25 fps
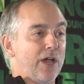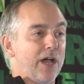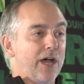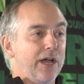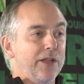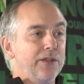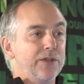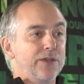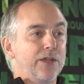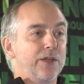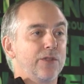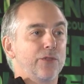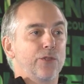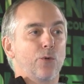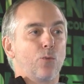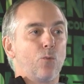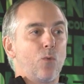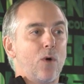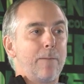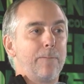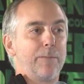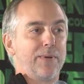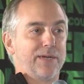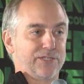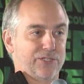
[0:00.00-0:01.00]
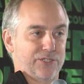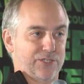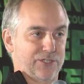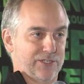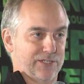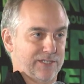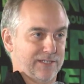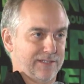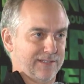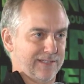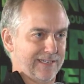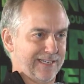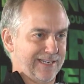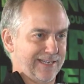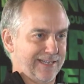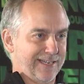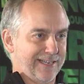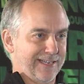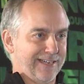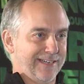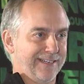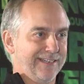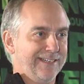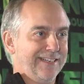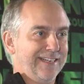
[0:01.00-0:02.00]
Hunt the Wumpus. And
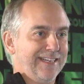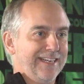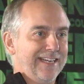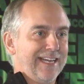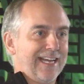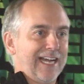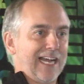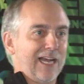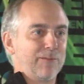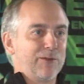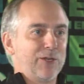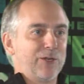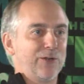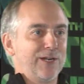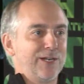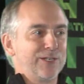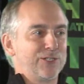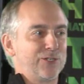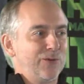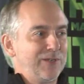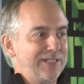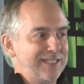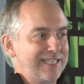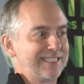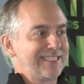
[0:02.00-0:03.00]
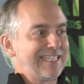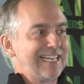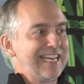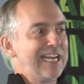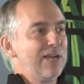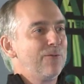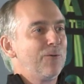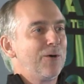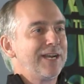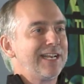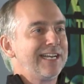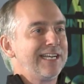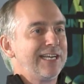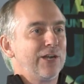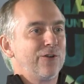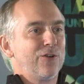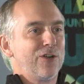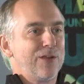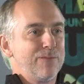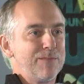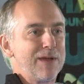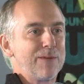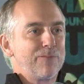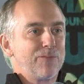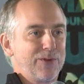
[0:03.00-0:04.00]
uh, I'm curious, to, does anyone in here
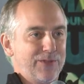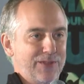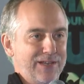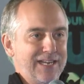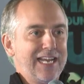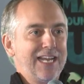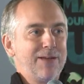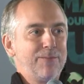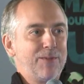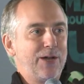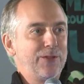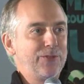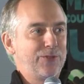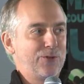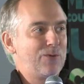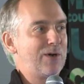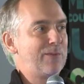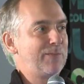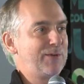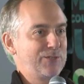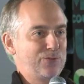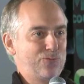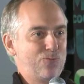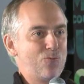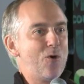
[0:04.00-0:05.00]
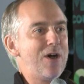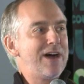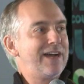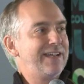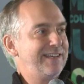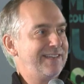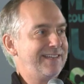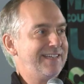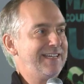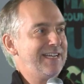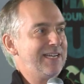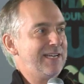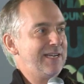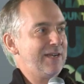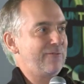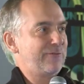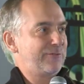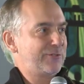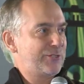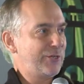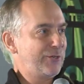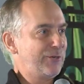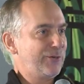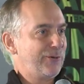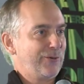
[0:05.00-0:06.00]
remember the game Hunt the Wumpus? One,
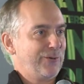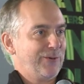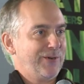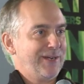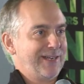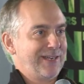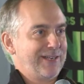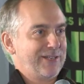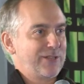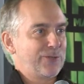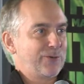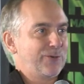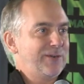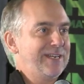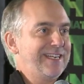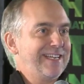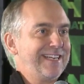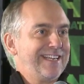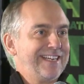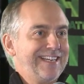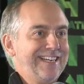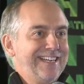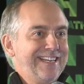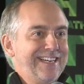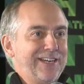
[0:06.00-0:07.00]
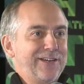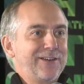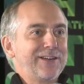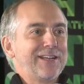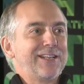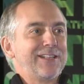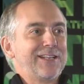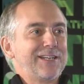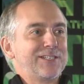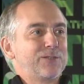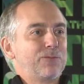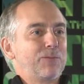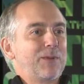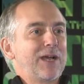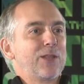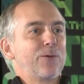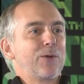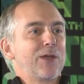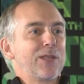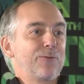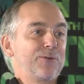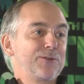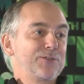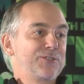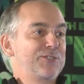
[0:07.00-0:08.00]
two, three. Okay, that's, by the way,
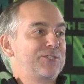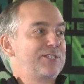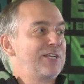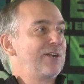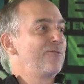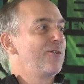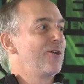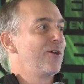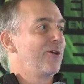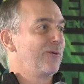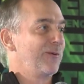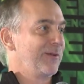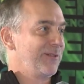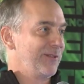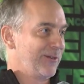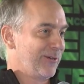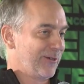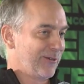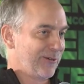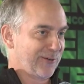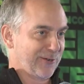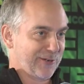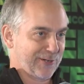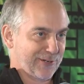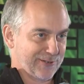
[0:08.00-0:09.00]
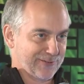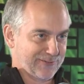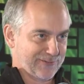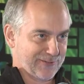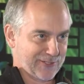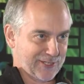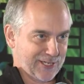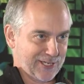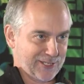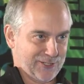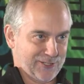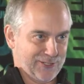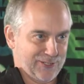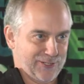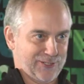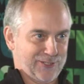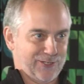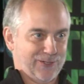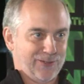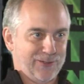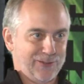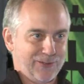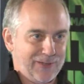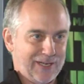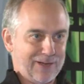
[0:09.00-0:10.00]
there were zero in the earlier session.
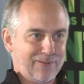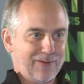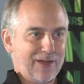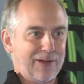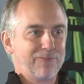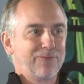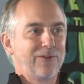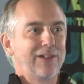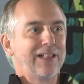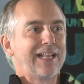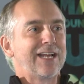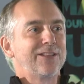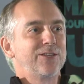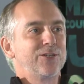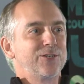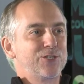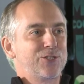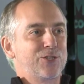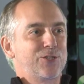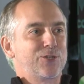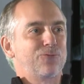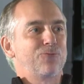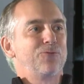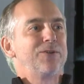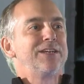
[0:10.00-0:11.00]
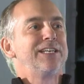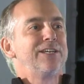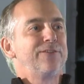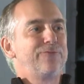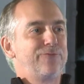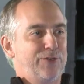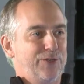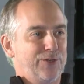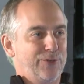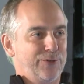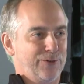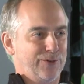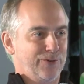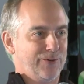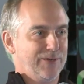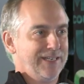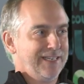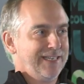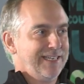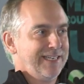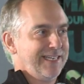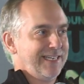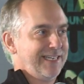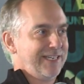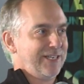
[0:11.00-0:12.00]
So I'm, I'm glad there's three of you
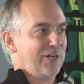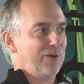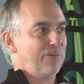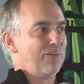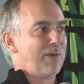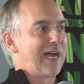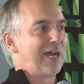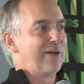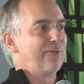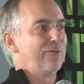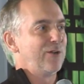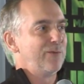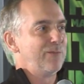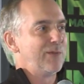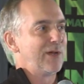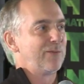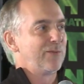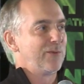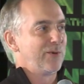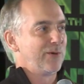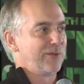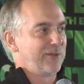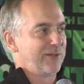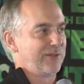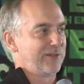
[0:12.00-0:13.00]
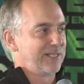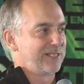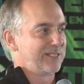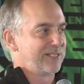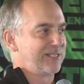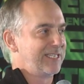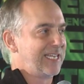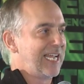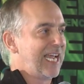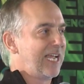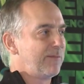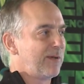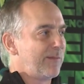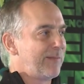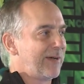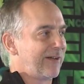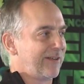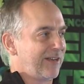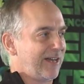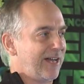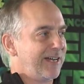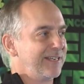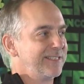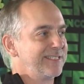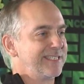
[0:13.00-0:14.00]
who might remember that this game about
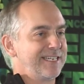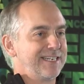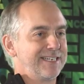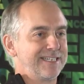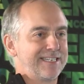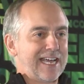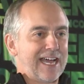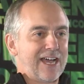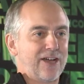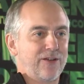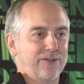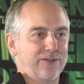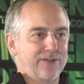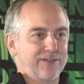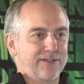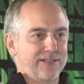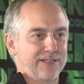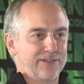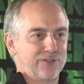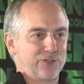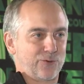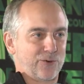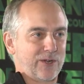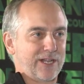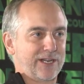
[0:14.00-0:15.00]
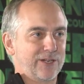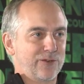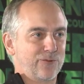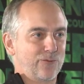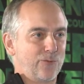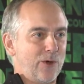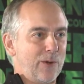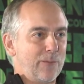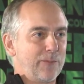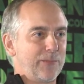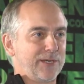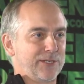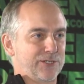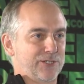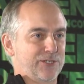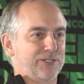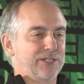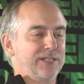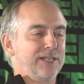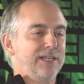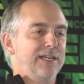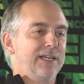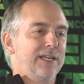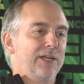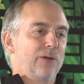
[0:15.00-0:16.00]
hunting down the dreaded Wumpus
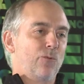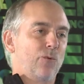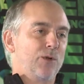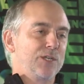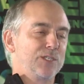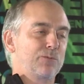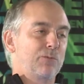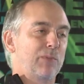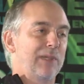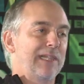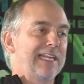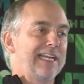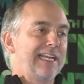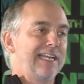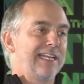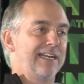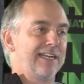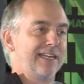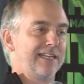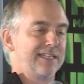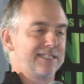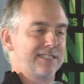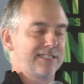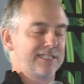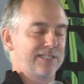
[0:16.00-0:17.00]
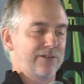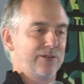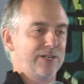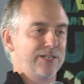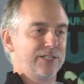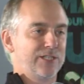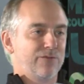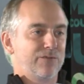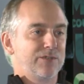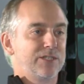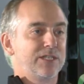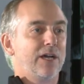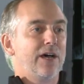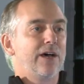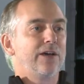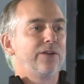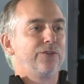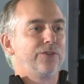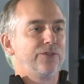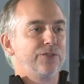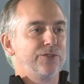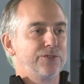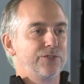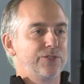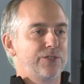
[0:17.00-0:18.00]
was played in a series of
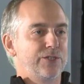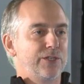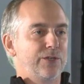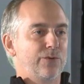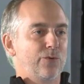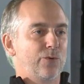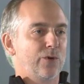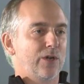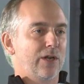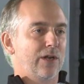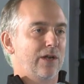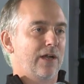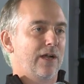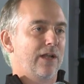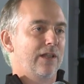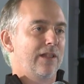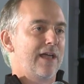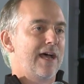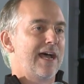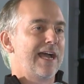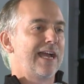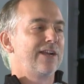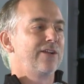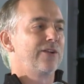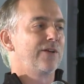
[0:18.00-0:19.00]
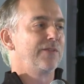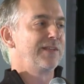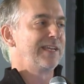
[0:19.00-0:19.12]
tunnels that were aligned on